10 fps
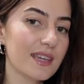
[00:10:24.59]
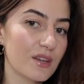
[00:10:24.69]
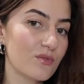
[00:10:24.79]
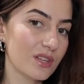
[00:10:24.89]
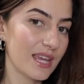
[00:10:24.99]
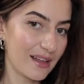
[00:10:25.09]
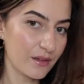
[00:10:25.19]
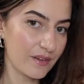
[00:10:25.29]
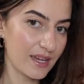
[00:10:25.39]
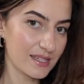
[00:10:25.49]
can really
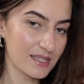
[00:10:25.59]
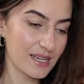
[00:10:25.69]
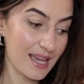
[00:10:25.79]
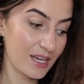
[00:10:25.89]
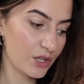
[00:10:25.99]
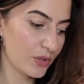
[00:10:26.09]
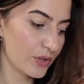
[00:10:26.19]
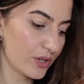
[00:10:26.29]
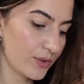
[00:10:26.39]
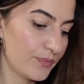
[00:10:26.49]
elevate any
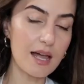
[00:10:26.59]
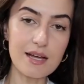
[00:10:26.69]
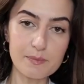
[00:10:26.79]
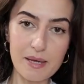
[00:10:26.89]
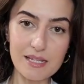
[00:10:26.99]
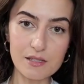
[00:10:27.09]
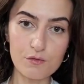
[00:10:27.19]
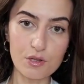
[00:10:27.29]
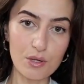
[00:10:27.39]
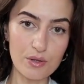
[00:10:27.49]
look. Last piece
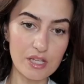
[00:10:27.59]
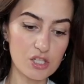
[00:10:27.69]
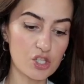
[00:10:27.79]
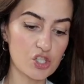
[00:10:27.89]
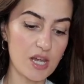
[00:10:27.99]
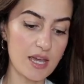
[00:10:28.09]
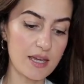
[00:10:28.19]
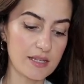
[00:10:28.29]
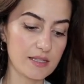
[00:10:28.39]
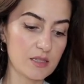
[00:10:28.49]
of clothing to share
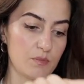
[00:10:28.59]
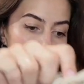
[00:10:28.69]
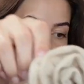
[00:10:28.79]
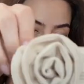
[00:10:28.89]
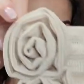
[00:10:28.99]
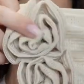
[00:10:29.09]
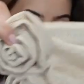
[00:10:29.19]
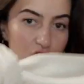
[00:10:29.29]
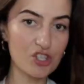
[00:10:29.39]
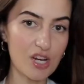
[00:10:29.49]
is this beautiful
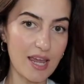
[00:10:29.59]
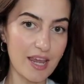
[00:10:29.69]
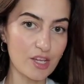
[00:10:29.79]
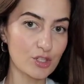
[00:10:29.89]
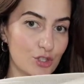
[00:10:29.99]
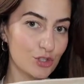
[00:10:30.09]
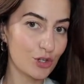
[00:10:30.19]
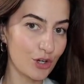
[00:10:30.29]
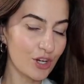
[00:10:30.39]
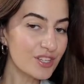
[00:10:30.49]
crochet
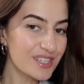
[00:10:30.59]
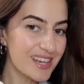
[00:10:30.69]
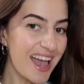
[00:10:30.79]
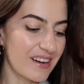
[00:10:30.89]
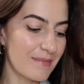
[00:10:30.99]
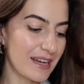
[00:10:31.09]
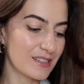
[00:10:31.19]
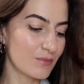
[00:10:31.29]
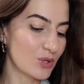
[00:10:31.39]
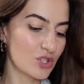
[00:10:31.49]
skirt, very
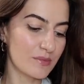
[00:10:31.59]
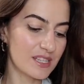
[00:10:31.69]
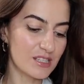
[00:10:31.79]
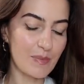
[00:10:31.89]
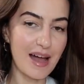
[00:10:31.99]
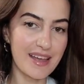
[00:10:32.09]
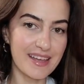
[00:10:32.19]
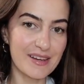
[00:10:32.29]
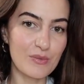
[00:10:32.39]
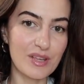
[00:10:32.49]
Magda Butrym
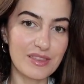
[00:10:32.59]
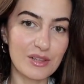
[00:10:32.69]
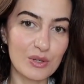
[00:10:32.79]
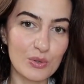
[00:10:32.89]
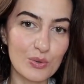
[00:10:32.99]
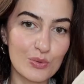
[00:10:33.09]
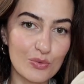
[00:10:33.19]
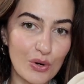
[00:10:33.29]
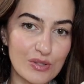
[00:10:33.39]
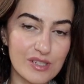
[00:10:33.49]
inspired, with the little
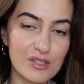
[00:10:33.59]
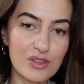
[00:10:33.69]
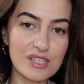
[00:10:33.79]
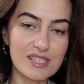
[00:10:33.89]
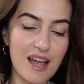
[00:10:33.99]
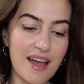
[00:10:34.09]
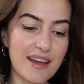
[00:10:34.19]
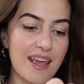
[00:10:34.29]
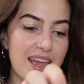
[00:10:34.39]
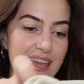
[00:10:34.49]
roses on the side.
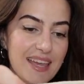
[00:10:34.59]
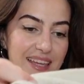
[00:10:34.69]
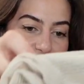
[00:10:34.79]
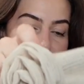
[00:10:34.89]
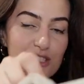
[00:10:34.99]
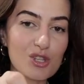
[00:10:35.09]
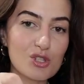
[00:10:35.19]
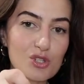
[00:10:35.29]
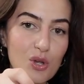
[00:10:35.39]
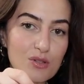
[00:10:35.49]
It is
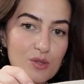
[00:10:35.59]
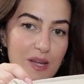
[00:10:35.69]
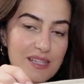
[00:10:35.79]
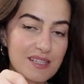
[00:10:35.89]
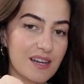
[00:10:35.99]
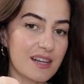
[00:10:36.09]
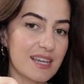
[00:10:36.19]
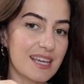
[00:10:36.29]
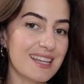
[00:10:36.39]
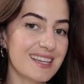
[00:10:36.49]
so sweet and
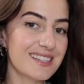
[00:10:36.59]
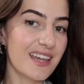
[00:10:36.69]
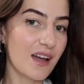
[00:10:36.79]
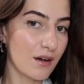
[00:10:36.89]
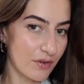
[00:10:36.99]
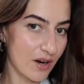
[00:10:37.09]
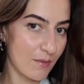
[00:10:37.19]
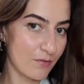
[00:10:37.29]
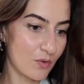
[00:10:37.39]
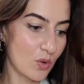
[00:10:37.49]
stunning. It is a cover
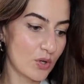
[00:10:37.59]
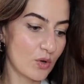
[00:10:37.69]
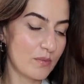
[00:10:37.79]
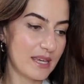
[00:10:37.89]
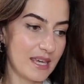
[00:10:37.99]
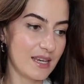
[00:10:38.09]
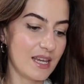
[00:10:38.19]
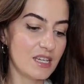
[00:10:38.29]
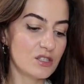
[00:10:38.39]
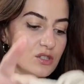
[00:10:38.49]
up for your
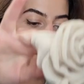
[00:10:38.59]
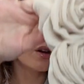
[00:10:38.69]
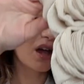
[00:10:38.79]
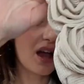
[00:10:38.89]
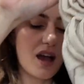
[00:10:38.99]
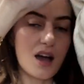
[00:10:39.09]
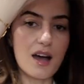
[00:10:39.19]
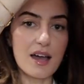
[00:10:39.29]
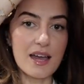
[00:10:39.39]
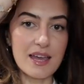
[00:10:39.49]
bikini. So
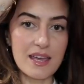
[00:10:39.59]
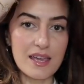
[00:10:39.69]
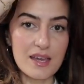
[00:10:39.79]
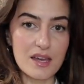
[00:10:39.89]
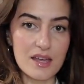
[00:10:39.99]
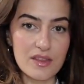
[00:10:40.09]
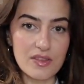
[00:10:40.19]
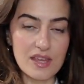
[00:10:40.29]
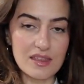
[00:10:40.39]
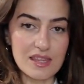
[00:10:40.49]
I
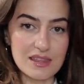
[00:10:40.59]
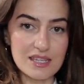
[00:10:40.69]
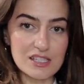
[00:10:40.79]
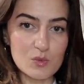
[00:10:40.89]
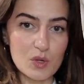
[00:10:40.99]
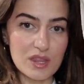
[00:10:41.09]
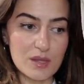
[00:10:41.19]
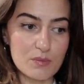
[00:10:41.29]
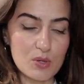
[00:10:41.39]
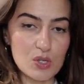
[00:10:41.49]
think that this with the
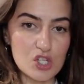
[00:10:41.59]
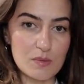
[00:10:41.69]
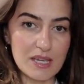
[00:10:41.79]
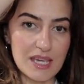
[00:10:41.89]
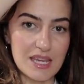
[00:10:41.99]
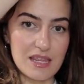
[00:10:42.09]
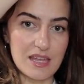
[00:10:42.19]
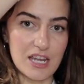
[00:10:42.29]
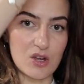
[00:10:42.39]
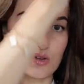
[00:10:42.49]
Pucci bikini
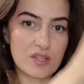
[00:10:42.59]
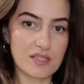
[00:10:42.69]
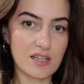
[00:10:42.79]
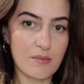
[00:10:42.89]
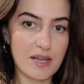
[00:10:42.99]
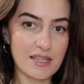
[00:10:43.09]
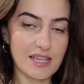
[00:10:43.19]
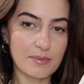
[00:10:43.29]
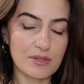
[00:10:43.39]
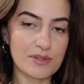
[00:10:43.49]
that I got this summer is
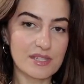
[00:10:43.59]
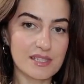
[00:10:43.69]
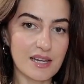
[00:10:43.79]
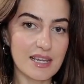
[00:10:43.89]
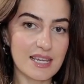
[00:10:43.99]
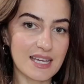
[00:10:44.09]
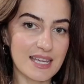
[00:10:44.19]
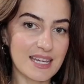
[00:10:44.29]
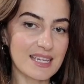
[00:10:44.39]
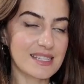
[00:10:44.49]
absolutely stunning.
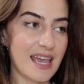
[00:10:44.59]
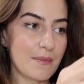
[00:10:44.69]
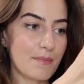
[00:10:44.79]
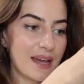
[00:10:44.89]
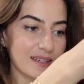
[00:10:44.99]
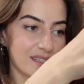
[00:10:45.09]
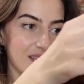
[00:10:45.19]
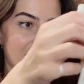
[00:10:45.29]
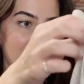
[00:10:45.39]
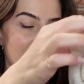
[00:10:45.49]
It is a
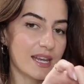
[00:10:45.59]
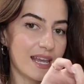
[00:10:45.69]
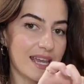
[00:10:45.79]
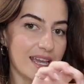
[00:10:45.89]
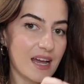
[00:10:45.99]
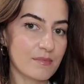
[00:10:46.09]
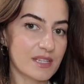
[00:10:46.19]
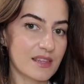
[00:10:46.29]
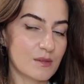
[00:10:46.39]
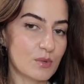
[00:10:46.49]
maxi. It comes
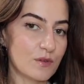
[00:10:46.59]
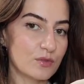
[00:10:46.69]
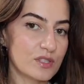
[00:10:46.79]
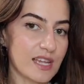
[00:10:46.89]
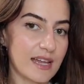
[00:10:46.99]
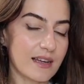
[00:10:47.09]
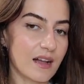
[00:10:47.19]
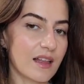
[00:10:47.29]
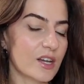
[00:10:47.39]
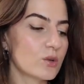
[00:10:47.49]
in this beautiful sand
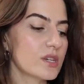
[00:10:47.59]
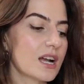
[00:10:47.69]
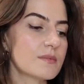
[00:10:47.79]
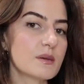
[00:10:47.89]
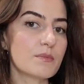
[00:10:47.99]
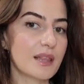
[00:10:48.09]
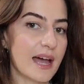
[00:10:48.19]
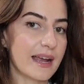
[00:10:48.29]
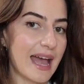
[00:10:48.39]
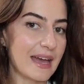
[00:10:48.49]
color. It also comes in
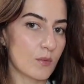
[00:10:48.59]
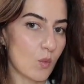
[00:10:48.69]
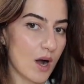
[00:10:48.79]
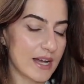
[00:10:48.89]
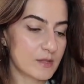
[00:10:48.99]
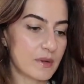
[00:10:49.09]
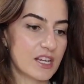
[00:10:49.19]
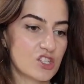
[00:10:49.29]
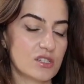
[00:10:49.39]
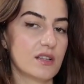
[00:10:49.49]
black and white, but I
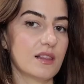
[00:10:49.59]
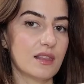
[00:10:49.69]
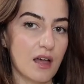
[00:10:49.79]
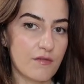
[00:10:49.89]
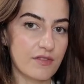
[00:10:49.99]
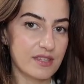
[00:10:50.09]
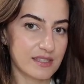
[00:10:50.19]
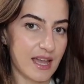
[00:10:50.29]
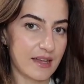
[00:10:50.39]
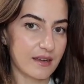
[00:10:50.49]
just love the
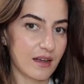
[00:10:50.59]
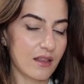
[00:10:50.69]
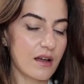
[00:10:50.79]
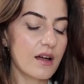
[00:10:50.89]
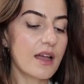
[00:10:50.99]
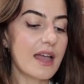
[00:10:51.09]
sand color.